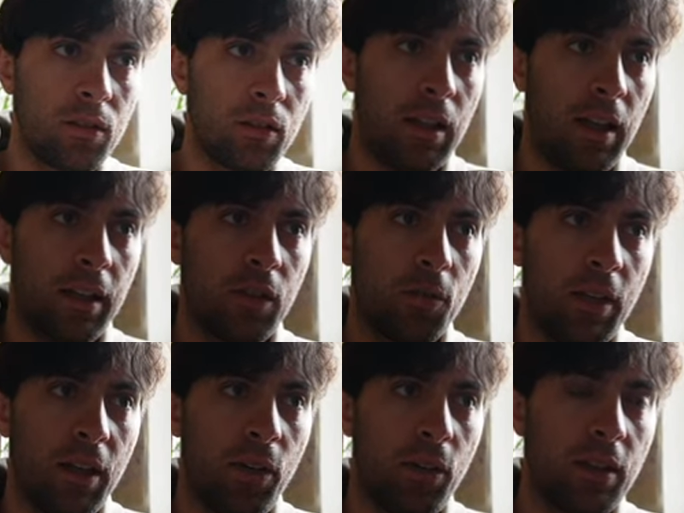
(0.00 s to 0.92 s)
Like, you
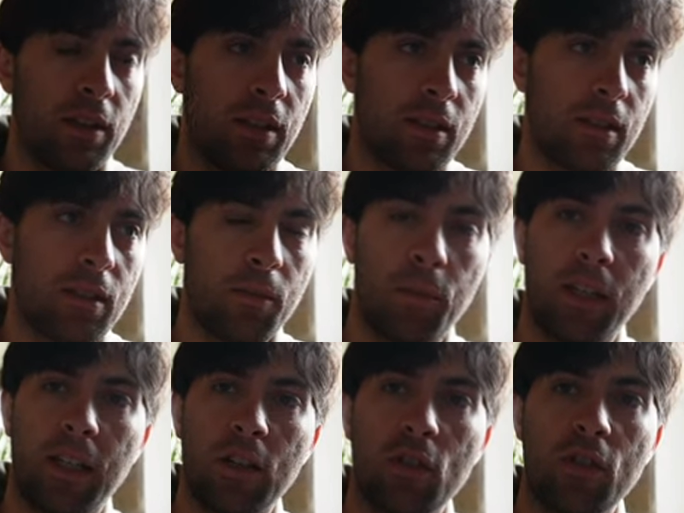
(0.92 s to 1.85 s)
might think this is a
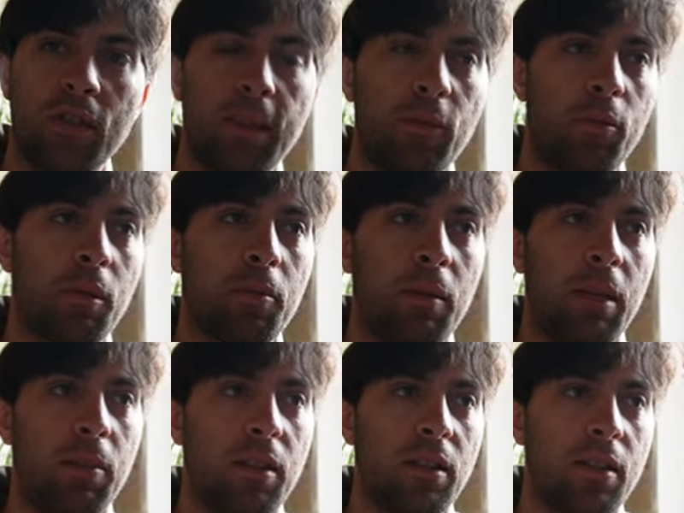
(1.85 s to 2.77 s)
percussion sample, but
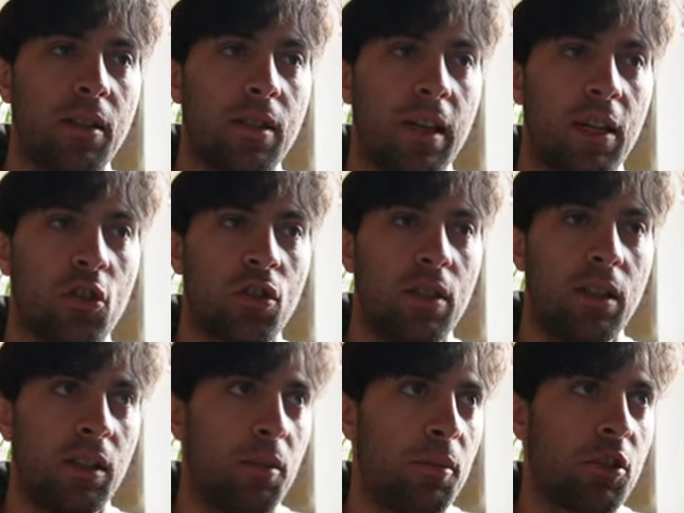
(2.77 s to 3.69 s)
maybe it is actually
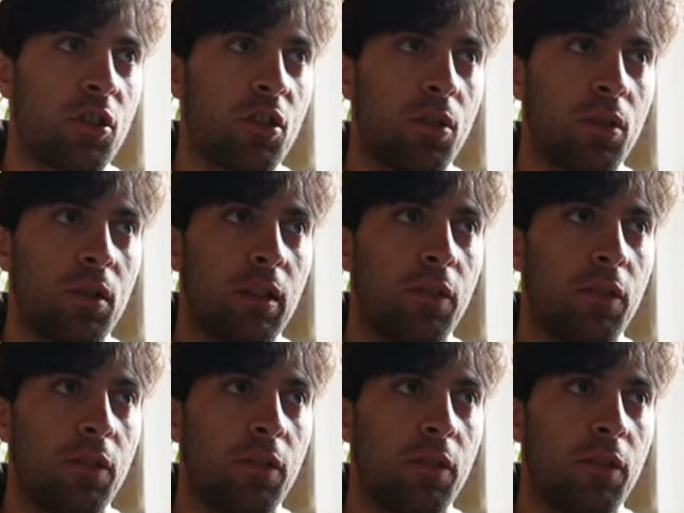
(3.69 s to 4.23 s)
a little bit tonal